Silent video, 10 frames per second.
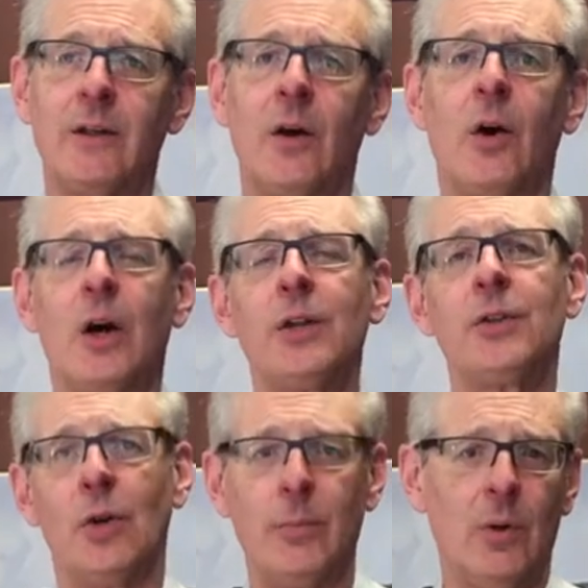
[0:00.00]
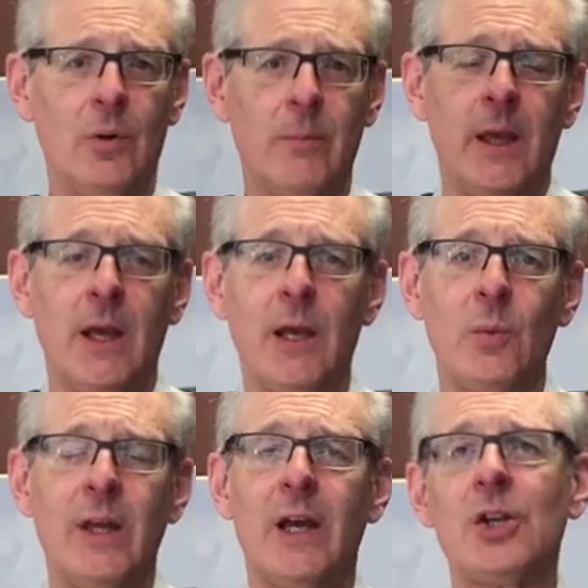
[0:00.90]
on Yupo, and
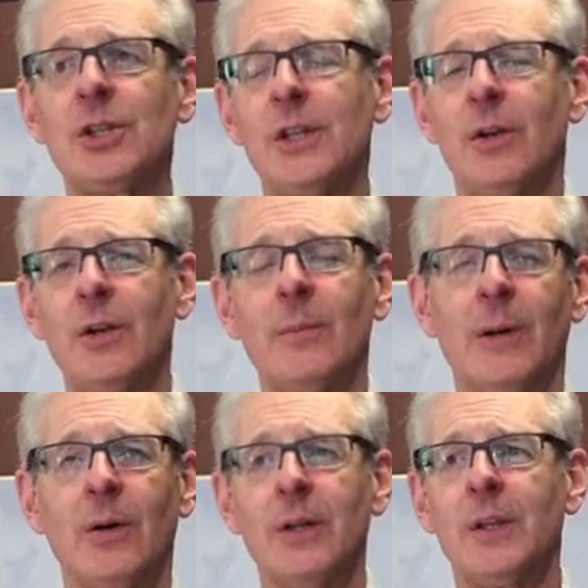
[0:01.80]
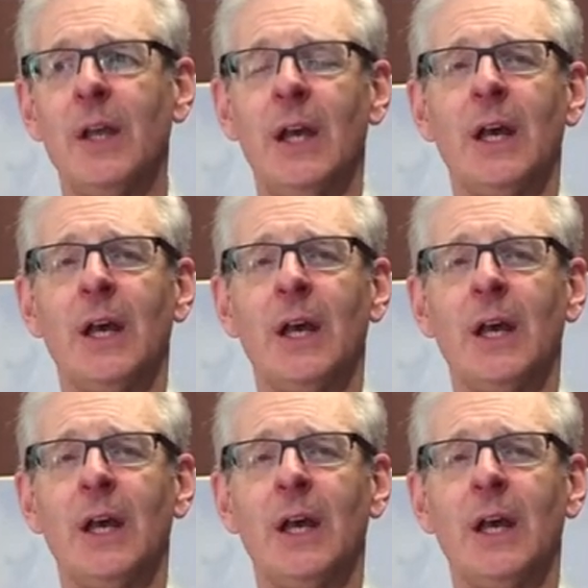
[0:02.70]
we actually heard about it